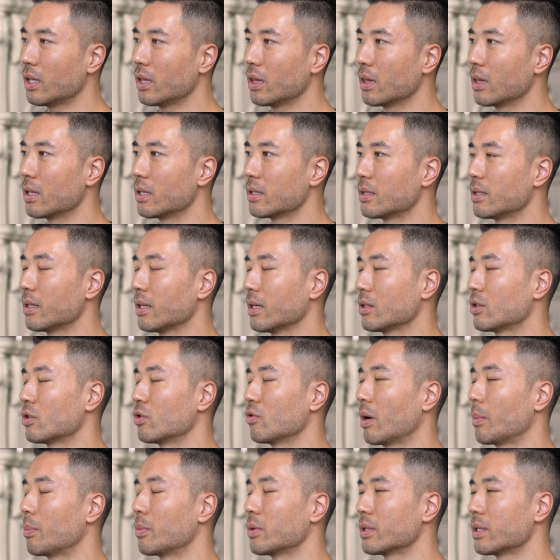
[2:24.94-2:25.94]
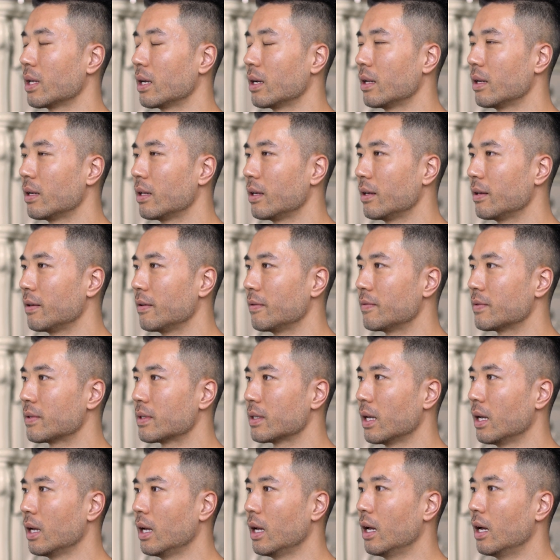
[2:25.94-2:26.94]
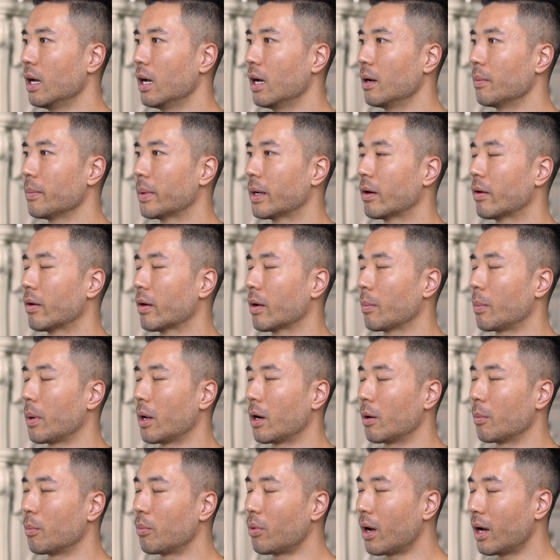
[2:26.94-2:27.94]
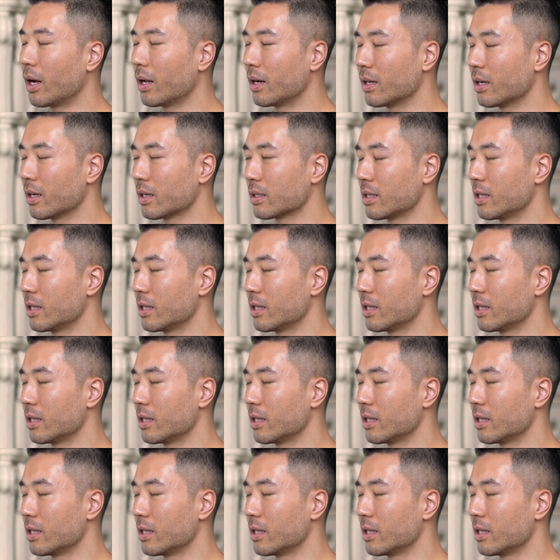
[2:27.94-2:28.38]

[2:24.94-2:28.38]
listening to representatives, hearing about our products, and